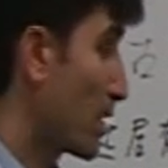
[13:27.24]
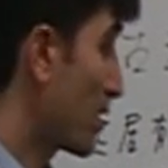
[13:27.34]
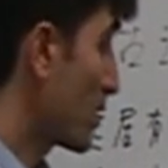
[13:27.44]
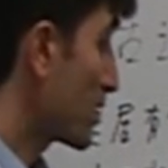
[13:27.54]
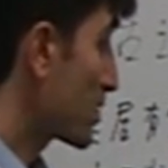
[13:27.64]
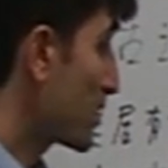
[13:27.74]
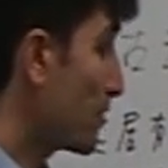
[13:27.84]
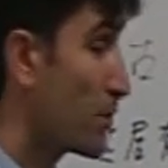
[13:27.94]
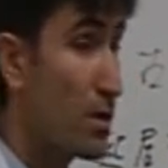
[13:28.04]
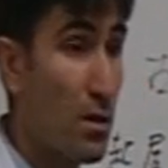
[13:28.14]
And it's
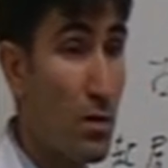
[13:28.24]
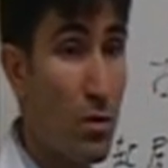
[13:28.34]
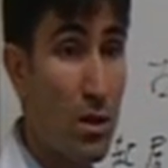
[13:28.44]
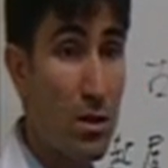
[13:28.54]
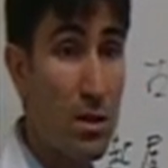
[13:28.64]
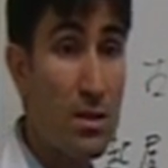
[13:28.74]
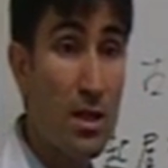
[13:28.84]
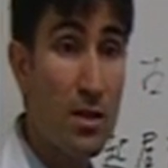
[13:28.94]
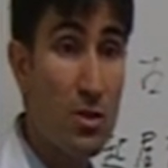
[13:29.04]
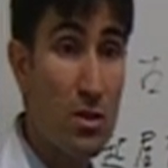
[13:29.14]
different than what the
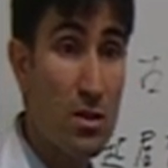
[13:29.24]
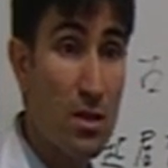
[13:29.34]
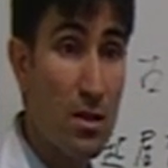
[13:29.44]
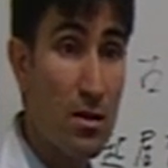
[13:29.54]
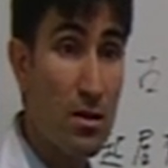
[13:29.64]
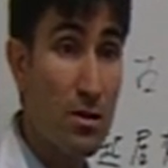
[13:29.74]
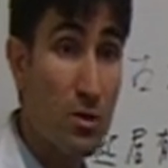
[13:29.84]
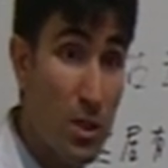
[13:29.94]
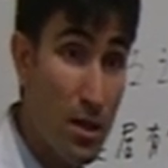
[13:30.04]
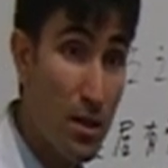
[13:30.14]
sages said.
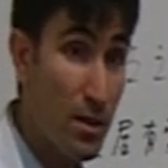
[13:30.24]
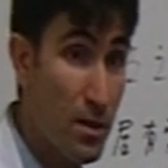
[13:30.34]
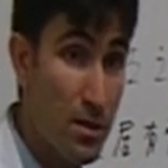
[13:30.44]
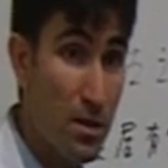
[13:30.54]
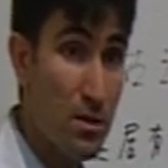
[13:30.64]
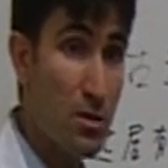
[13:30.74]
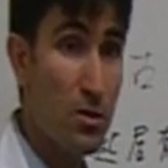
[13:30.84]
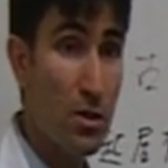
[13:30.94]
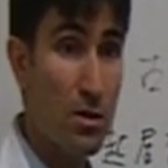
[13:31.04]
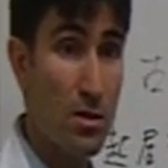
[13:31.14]
Germ and disease is
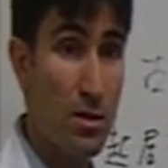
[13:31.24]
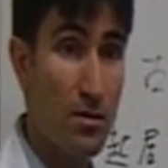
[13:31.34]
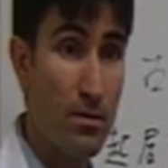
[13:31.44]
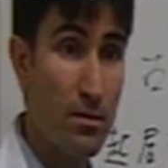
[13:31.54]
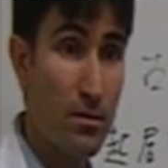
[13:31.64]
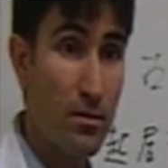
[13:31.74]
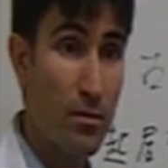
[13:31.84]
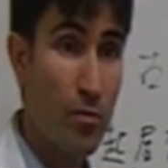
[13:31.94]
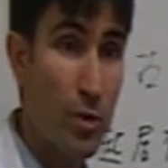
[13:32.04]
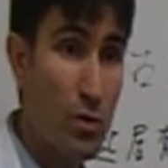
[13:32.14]
not the same.
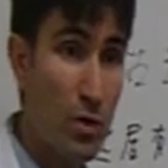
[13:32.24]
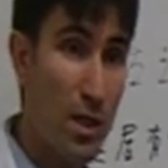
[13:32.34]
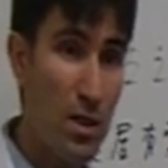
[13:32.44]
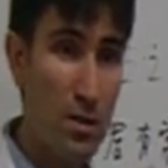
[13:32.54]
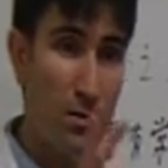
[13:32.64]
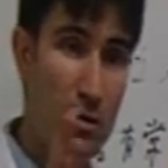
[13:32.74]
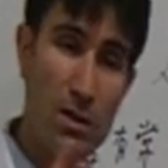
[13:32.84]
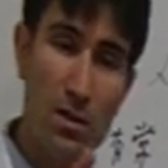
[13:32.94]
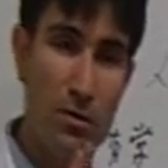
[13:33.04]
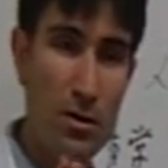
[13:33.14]
But today it's very
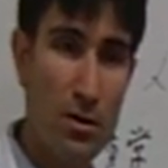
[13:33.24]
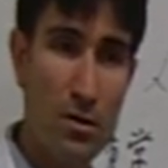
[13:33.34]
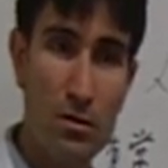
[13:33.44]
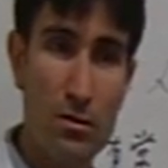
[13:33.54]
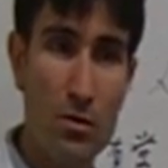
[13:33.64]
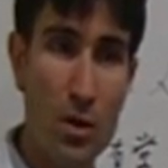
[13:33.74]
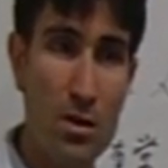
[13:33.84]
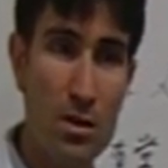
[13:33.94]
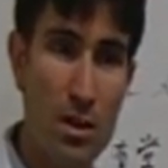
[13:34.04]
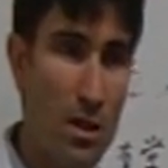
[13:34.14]
difficult to
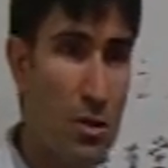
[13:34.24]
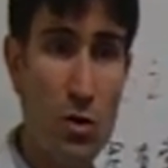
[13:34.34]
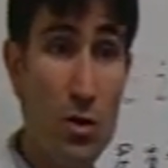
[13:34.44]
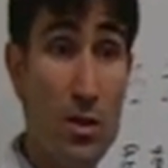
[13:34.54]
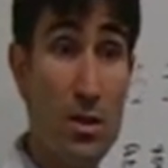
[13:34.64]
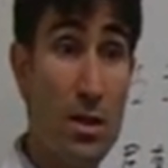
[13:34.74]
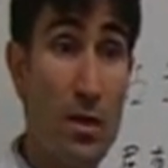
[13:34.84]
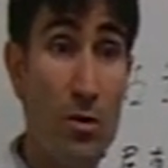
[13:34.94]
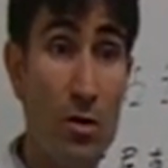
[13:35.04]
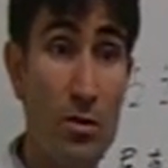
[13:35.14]
understand. It looks the
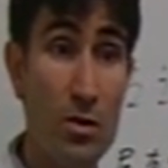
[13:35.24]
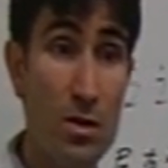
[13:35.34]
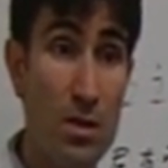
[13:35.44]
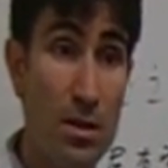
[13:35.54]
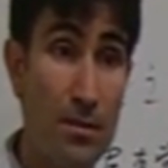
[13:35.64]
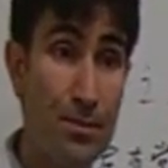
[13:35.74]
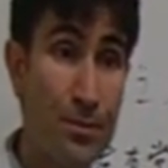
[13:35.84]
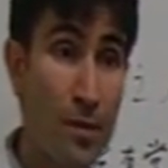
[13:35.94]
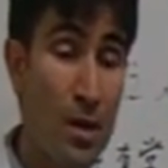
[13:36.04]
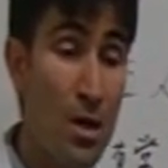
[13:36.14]
same, almost the same.
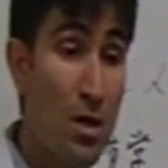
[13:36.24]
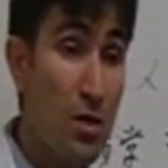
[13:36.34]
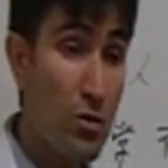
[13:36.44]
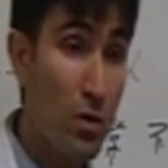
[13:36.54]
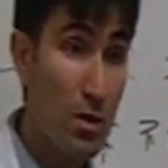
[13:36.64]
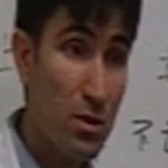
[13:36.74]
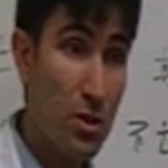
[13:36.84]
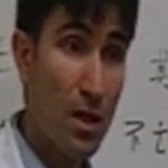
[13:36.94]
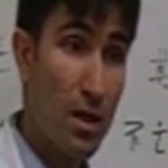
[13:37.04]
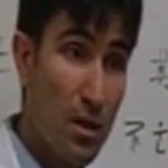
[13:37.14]
So in the
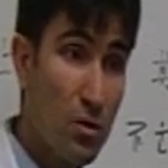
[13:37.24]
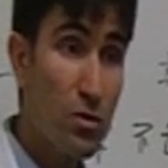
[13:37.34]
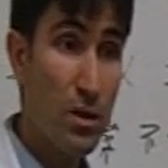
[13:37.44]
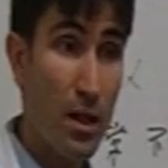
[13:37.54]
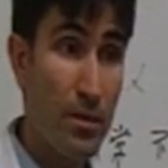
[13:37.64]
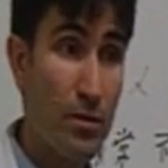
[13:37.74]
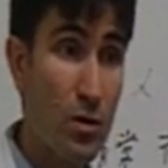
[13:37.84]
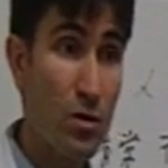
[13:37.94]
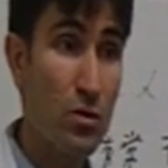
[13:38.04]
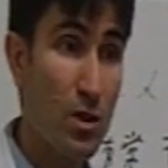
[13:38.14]
Shanghanlun time, you
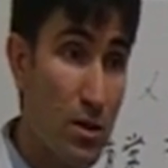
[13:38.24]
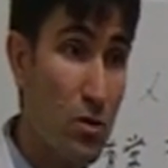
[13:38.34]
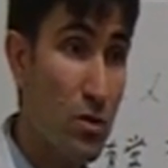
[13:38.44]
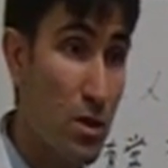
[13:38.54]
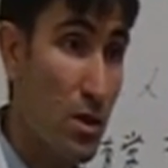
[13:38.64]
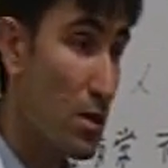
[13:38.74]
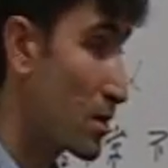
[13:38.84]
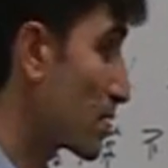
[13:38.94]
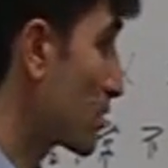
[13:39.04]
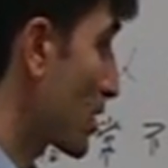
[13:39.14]
know, Zhang Zhongjing
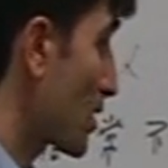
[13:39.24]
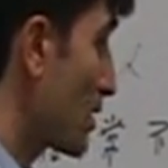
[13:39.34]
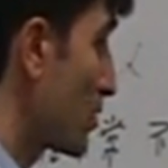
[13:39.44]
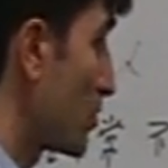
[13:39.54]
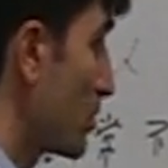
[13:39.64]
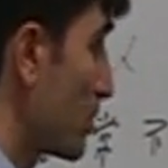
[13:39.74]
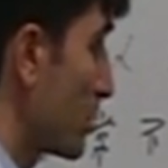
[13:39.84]
and the Shanghanlun,